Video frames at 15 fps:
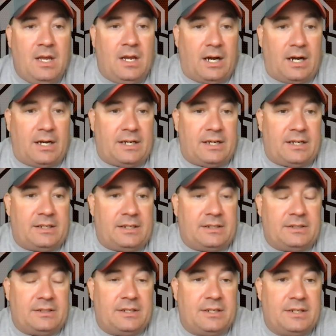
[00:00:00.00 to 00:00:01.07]

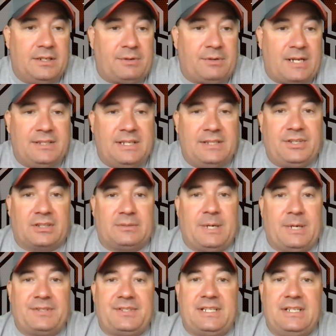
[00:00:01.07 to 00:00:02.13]
Ryan Day talked
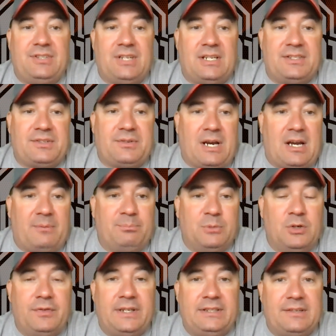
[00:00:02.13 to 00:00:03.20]
about CJ Stroud
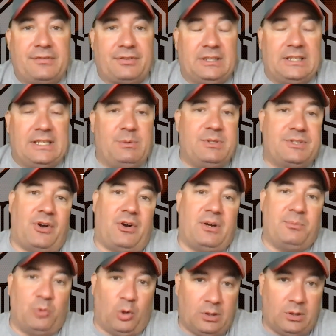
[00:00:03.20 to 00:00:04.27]
moving differently. We saw
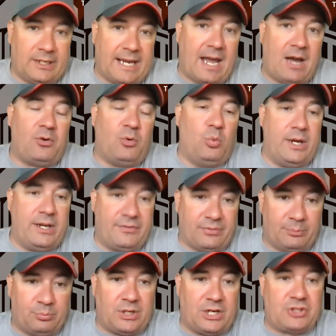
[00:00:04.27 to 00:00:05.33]
him rolling out away
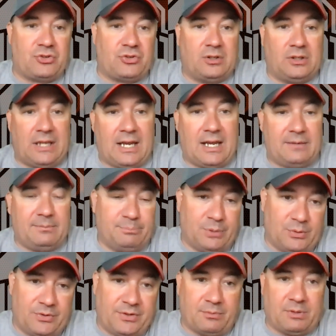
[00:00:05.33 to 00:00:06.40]
from pressure a lot in
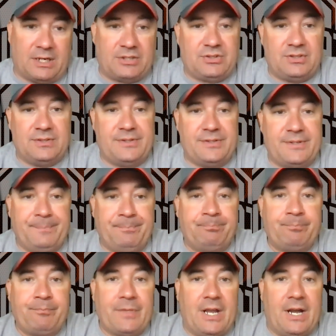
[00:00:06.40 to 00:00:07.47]
both directions.
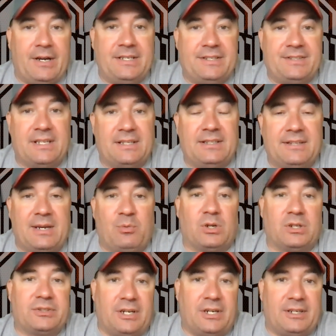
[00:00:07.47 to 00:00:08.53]
He said that they
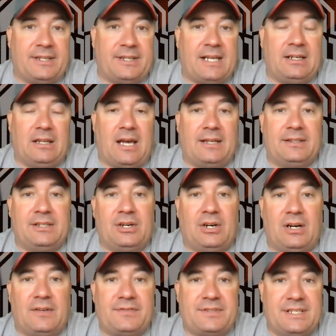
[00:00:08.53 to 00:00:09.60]
worked on that a lot in the
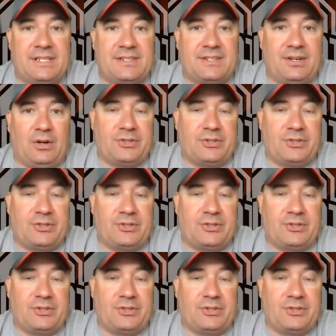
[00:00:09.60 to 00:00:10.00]
off season.